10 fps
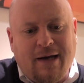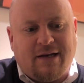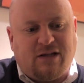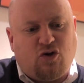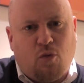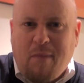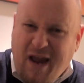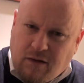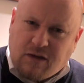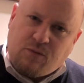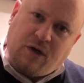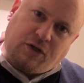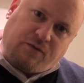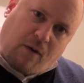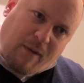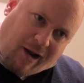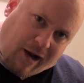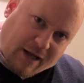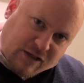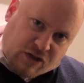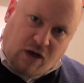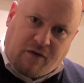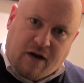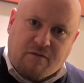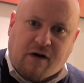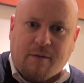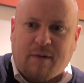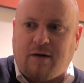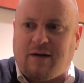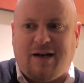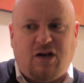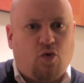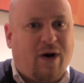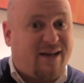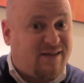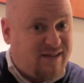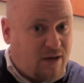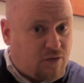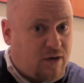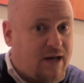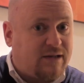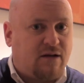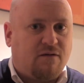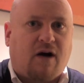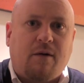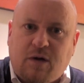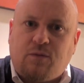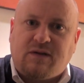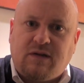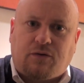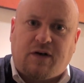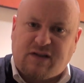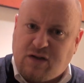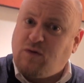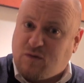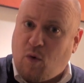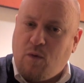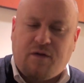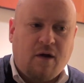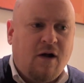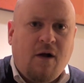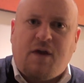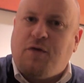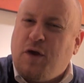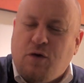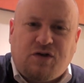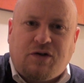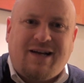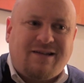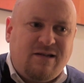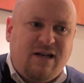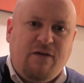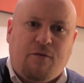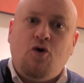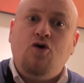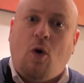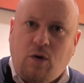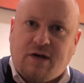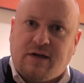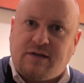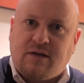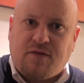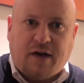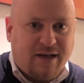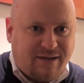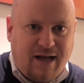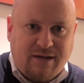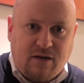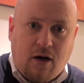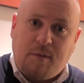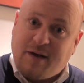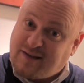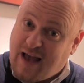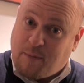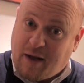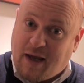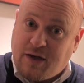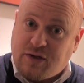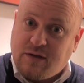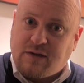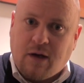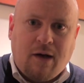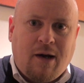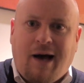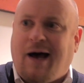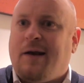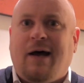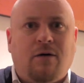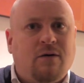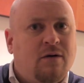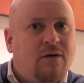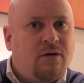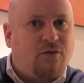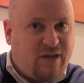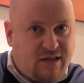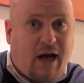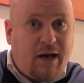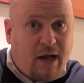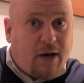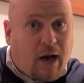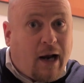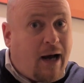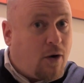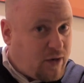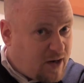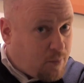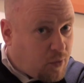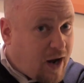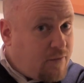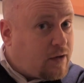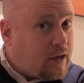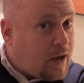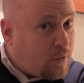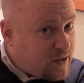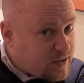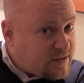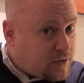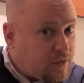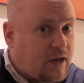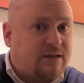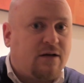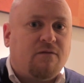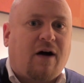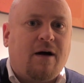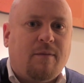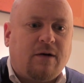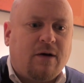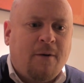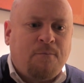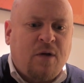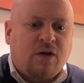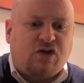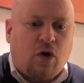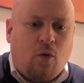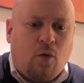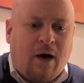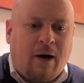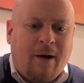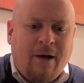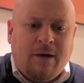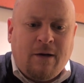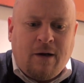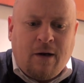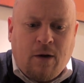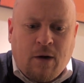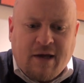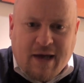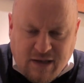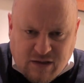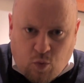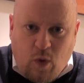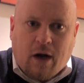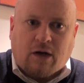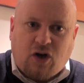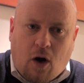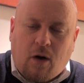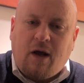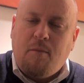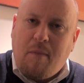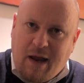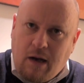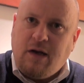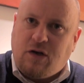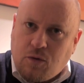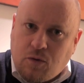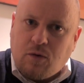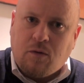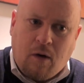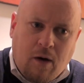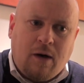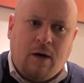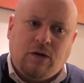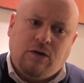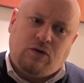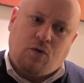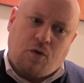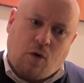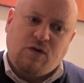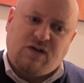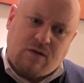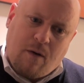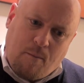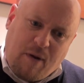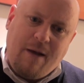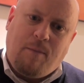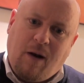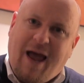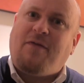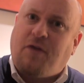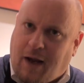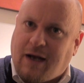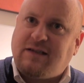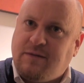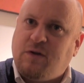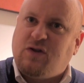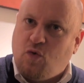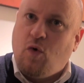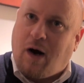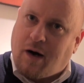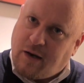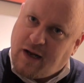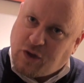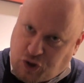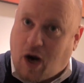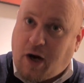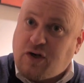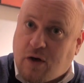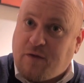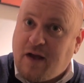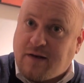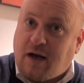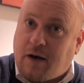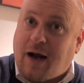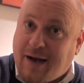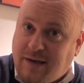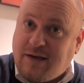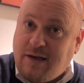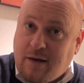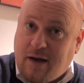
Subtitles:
is to make the switch from a client-server environment into a centralized environment with Citrix so smooth that the user doesn't even notice that his desktop, his applications, are now residing in a cloud, in a private cloud, in a centralized environment. So yes, we are talking mainly to those people at the customers who are in charge of the entire IT